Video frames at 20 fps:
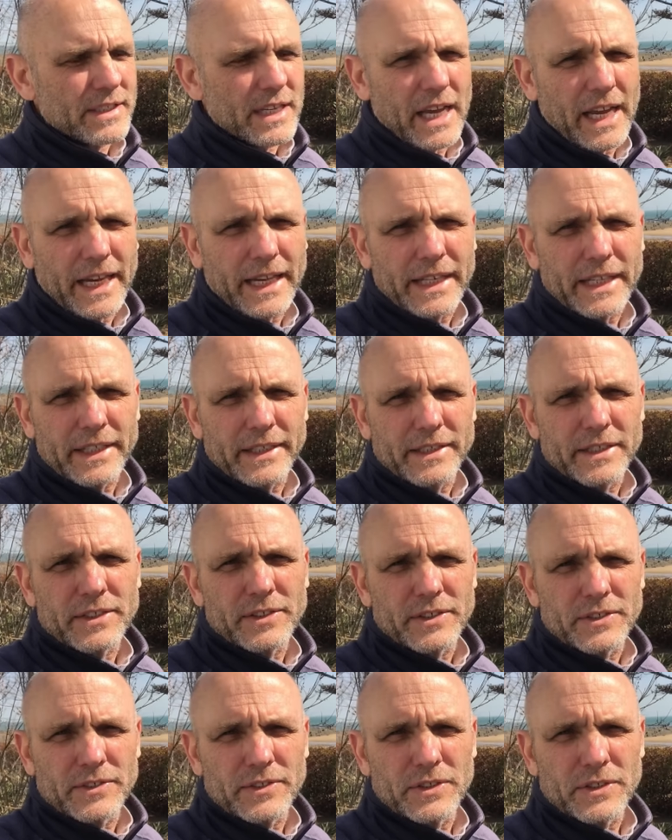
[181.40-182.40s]
tiny
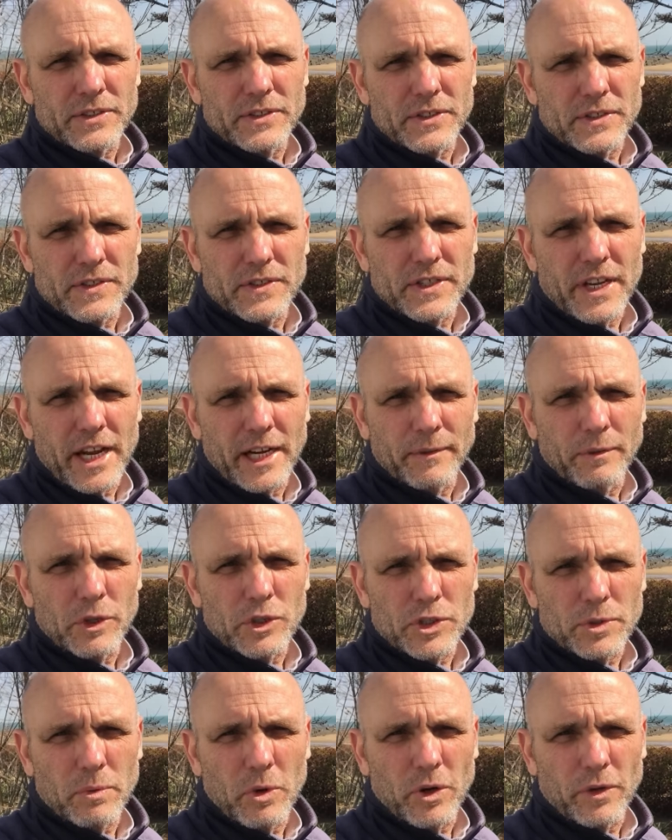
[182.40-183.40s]
distances inside of our
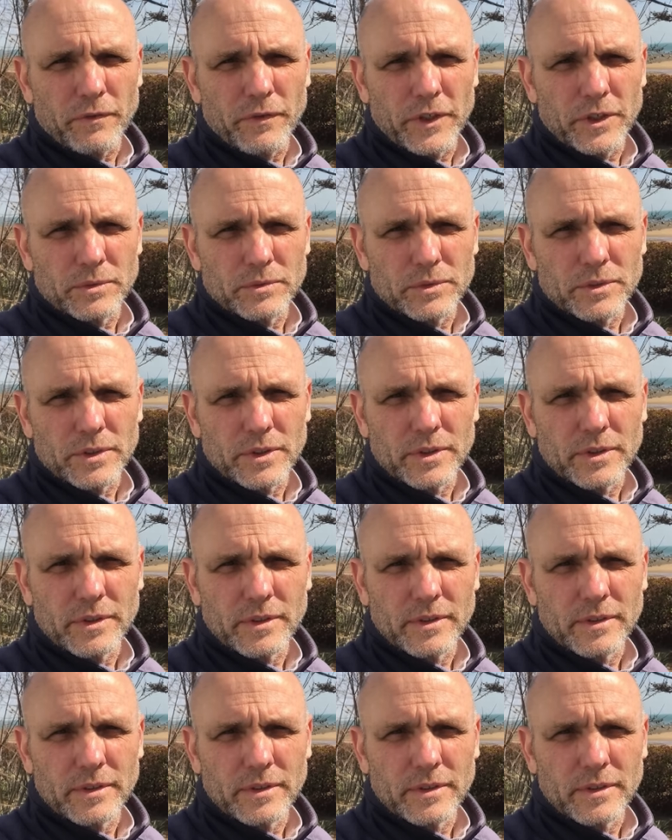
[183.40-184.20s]
smartphones.